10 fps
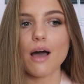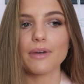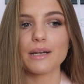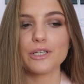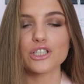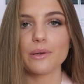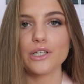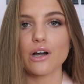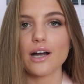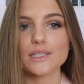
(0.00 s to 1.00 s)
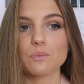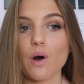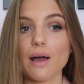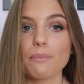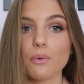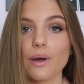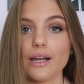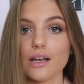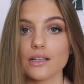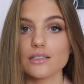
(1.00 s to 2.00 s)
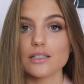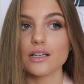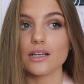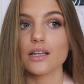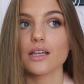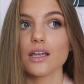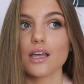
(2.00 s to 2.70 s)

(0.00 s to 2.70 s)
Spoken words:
I'm gonna be showing you guys what I bought in London